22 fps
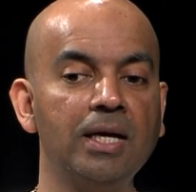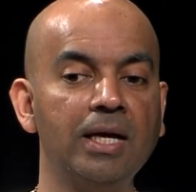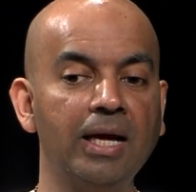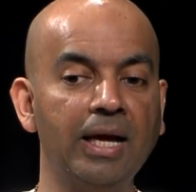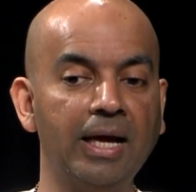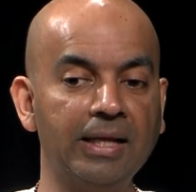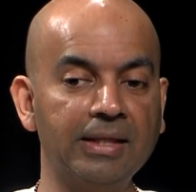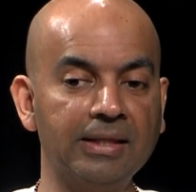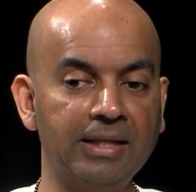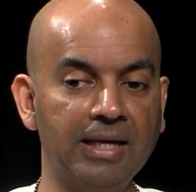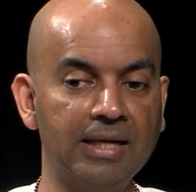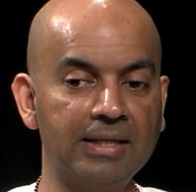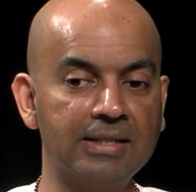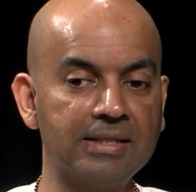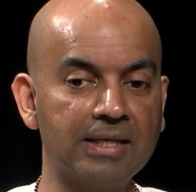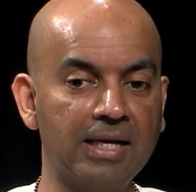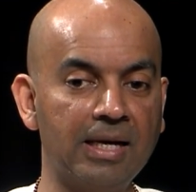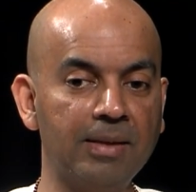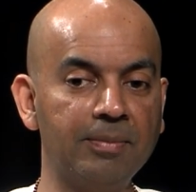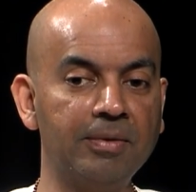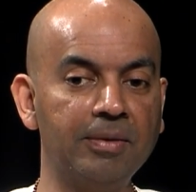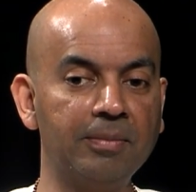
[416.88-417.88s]
at that
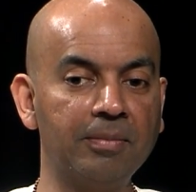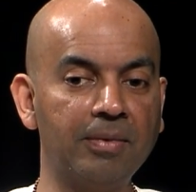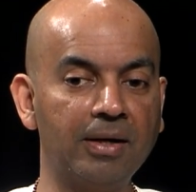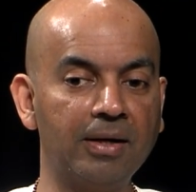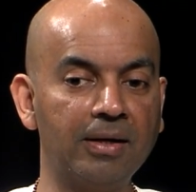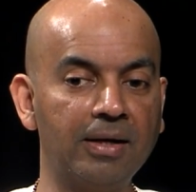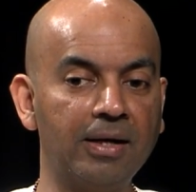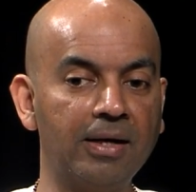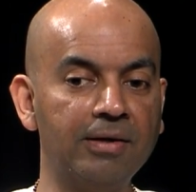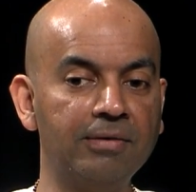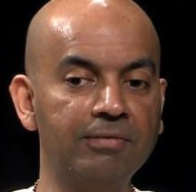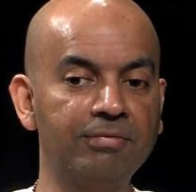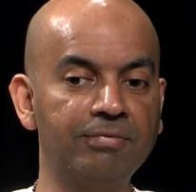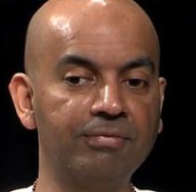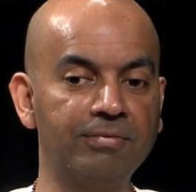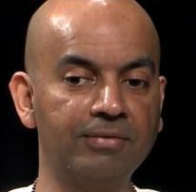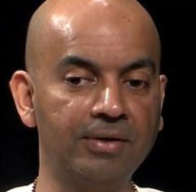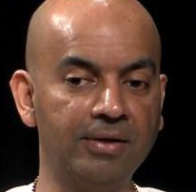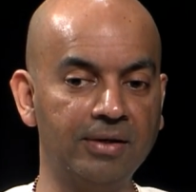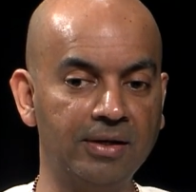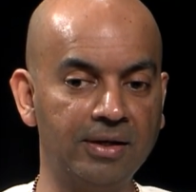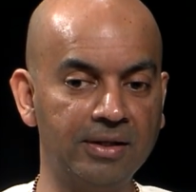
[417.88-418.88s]
time in my life,
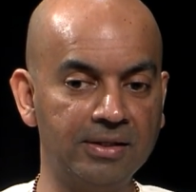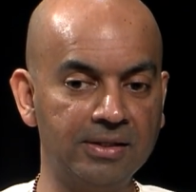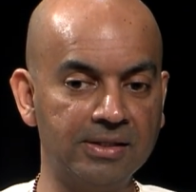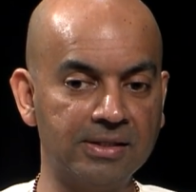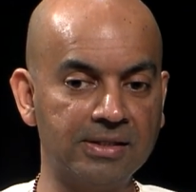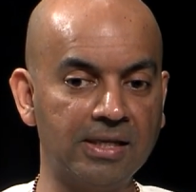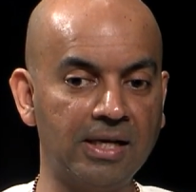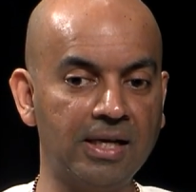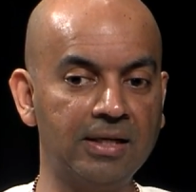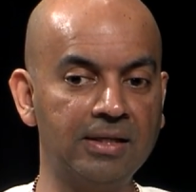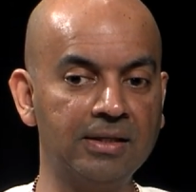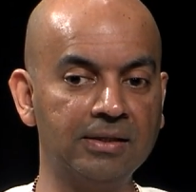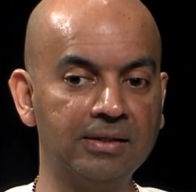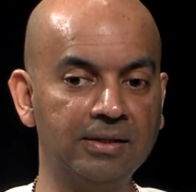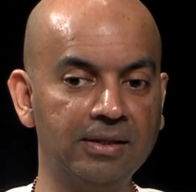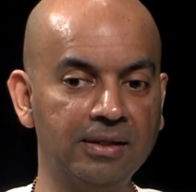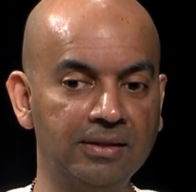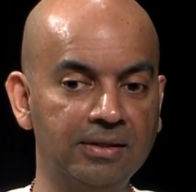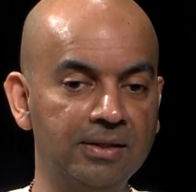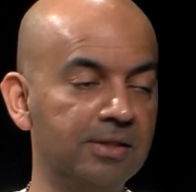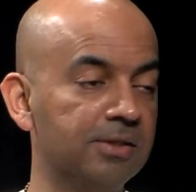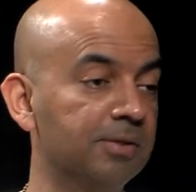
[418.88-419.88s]
I decided
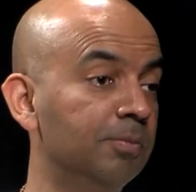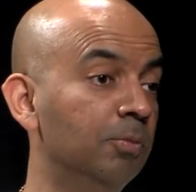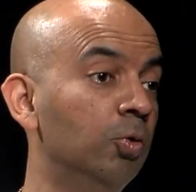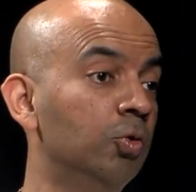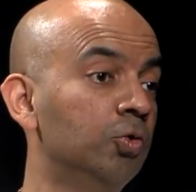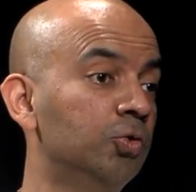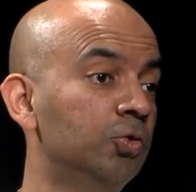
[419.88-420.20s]
that there's more